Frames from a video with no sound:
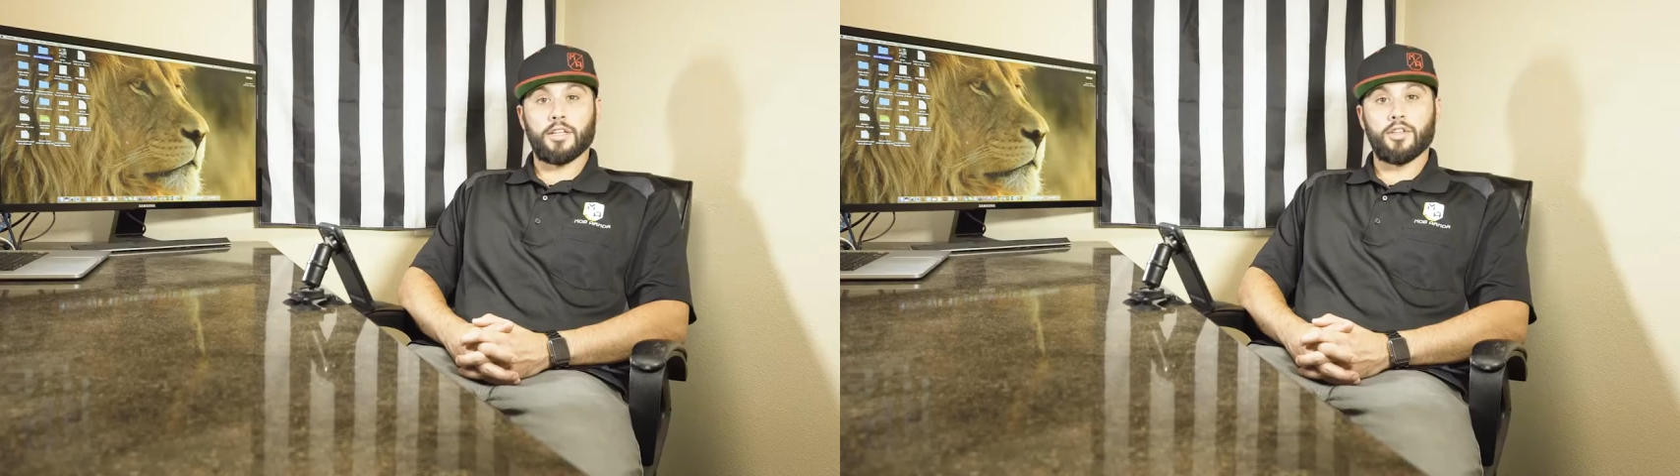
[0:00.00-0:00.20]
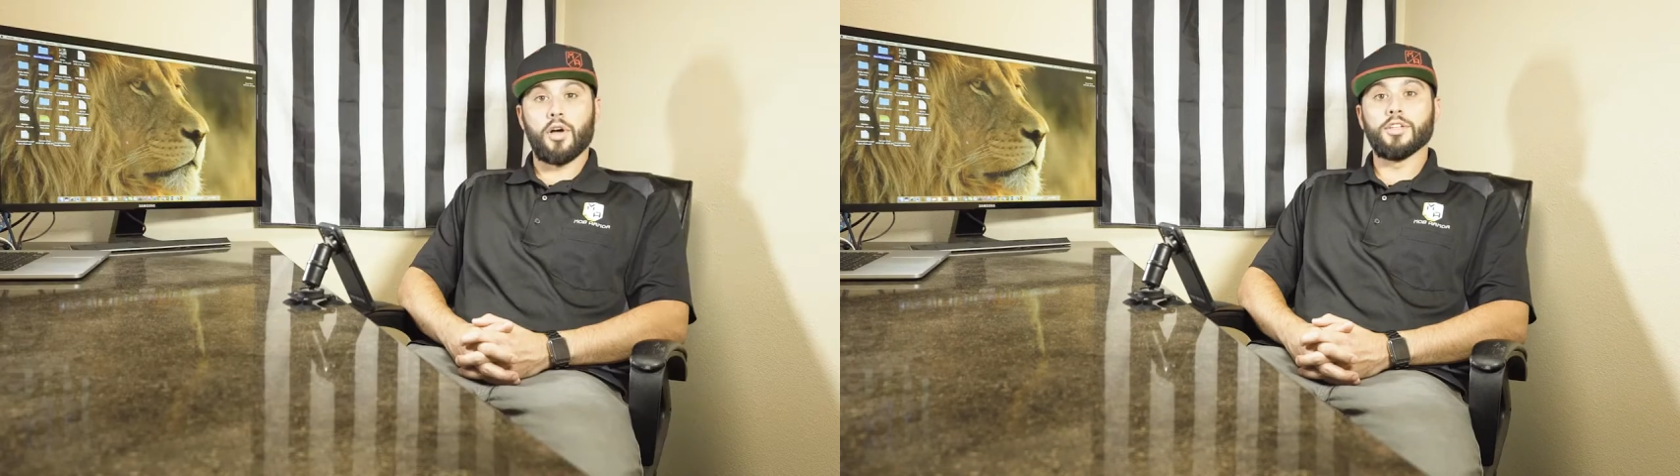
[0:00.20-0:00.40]

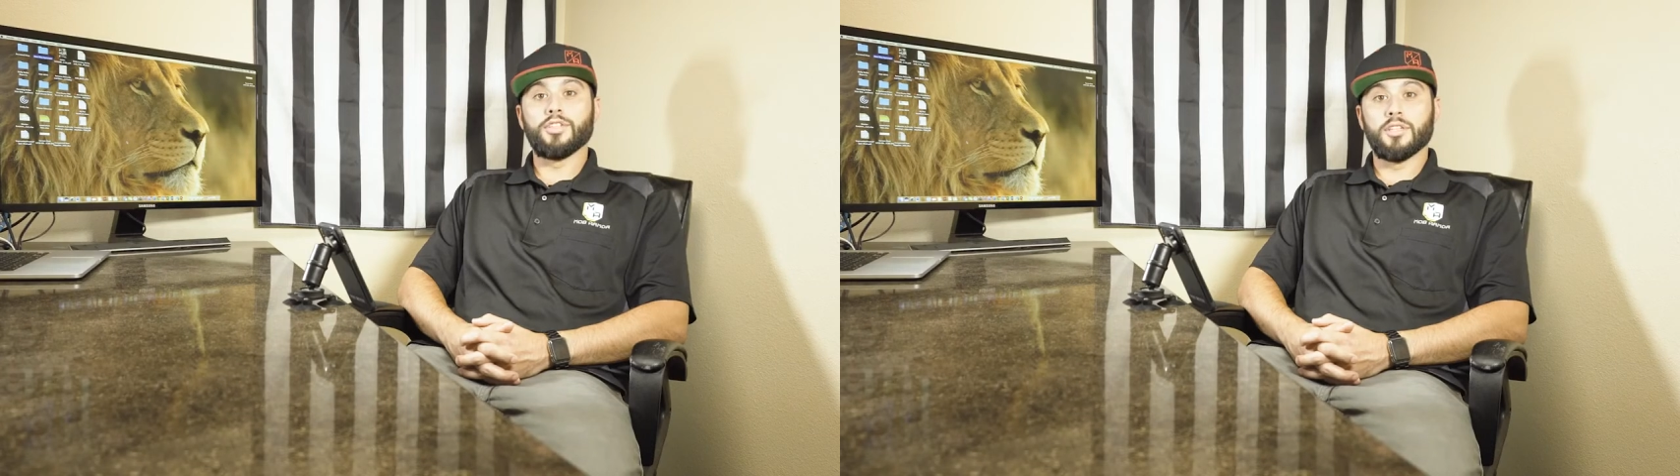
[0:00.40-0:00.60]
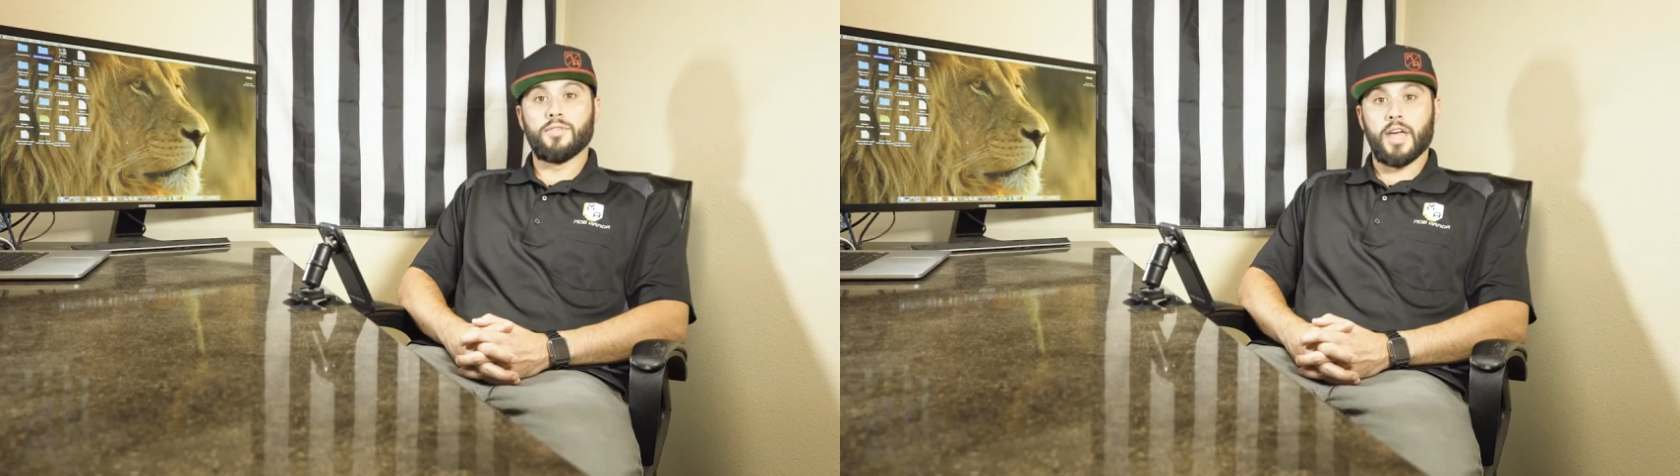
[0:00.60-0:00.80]

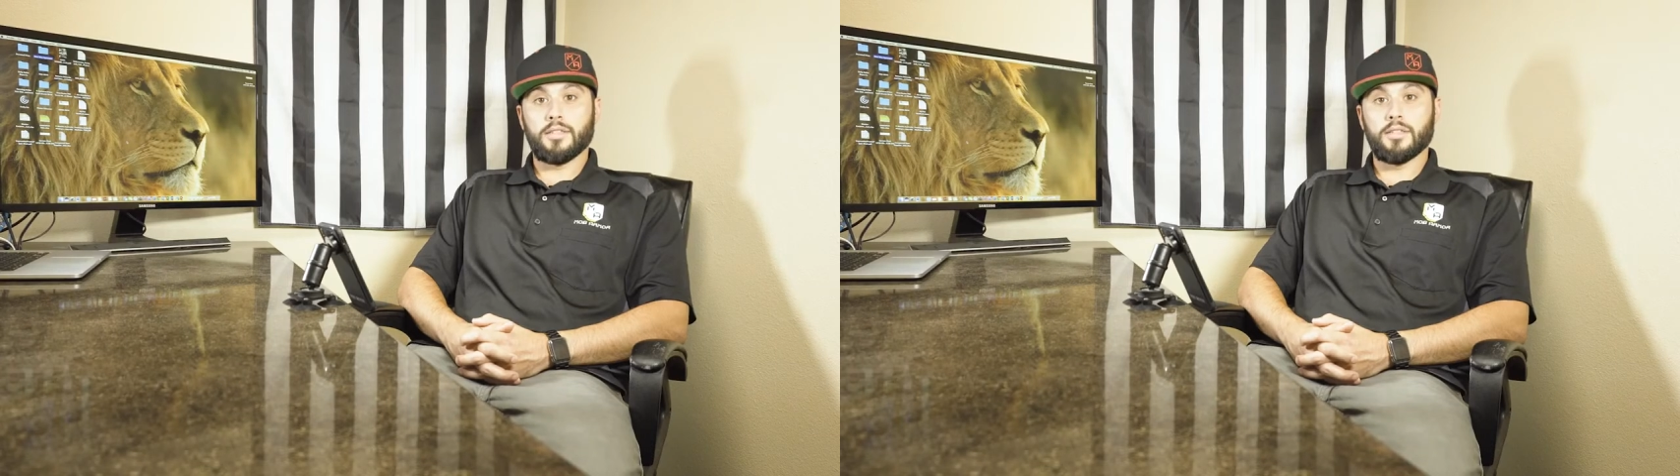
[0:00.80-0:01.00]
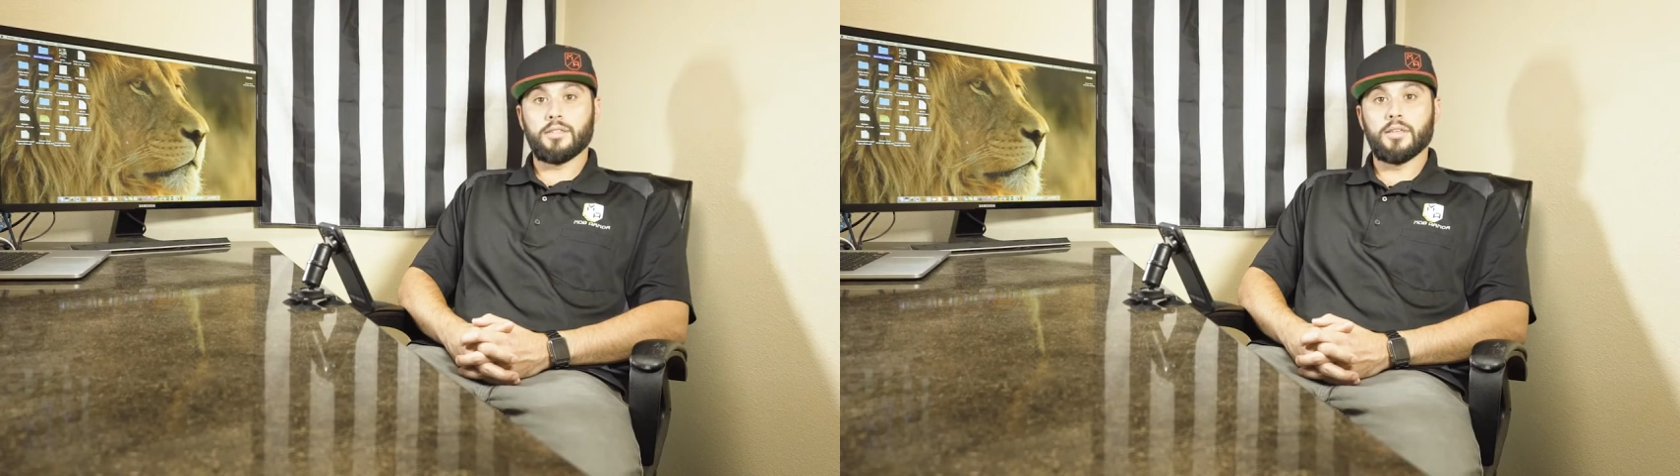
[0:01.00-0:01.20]
technology
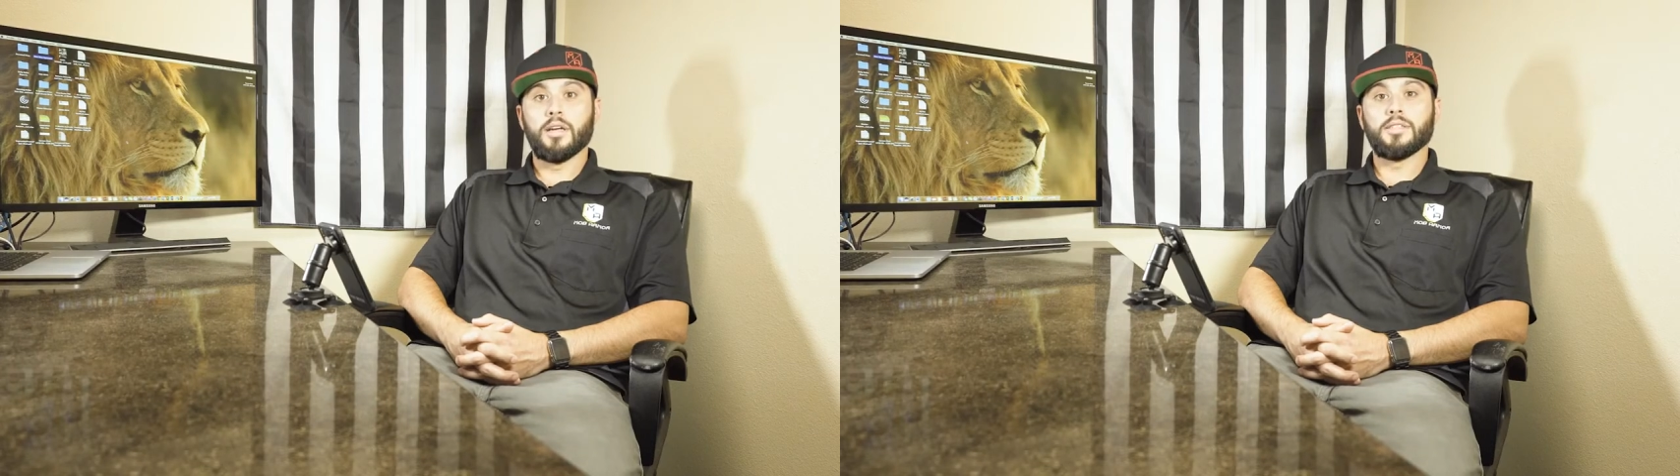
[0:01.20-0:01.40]
advances,